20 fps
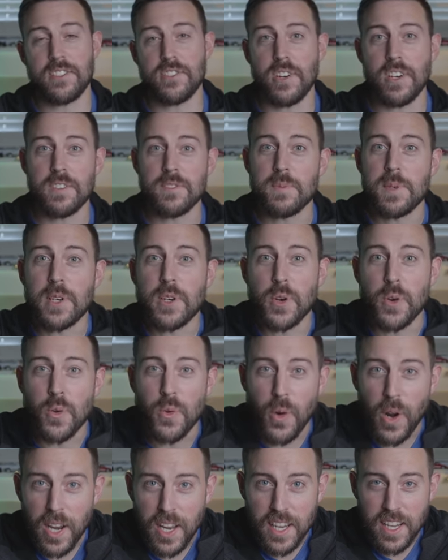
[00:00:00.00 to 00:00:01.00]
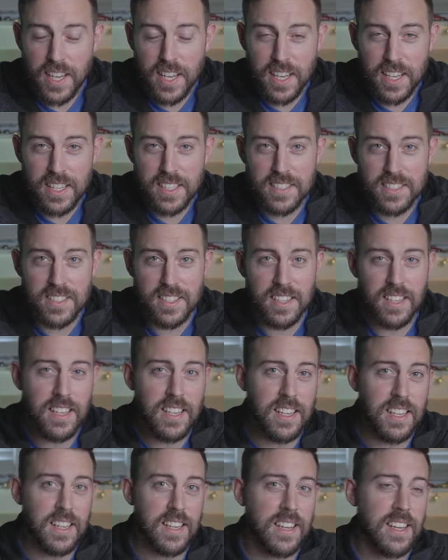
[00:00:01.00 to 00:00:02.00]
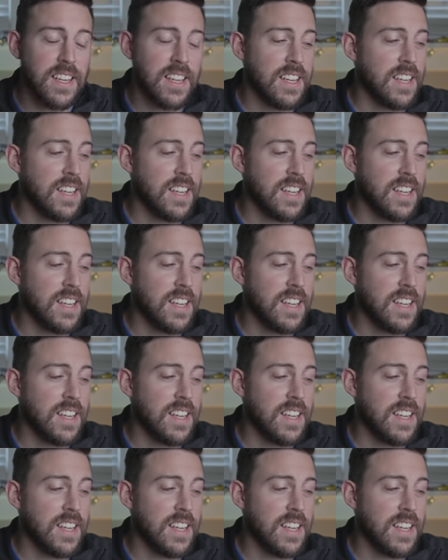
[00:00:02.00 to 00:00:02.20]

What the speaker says: drives me crazy.